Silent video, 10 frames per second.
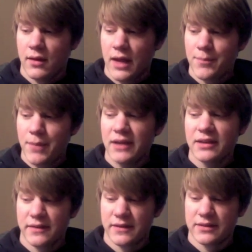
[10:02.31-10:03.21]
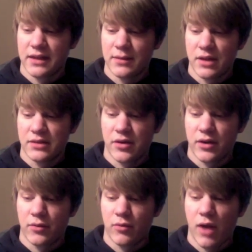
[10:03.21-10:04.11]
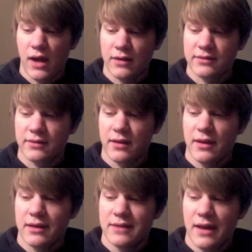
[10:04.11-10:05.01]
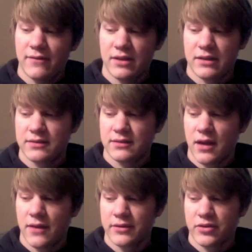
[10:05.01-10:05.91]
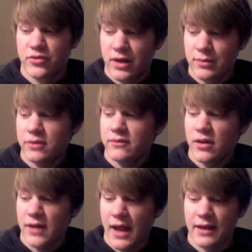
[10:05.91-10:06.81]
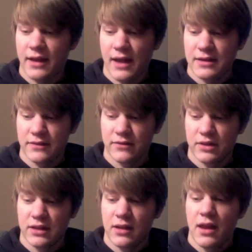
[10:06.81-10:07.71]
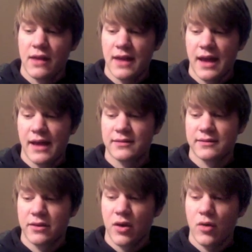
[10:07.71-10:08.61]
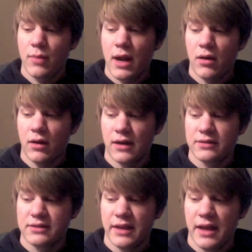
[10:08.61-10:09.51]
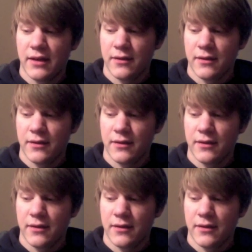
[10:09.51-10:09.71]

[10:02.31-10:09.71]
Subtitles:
Embedded in the sedimentary rocks is evidence of incredible volcanic activity that has no parallel today.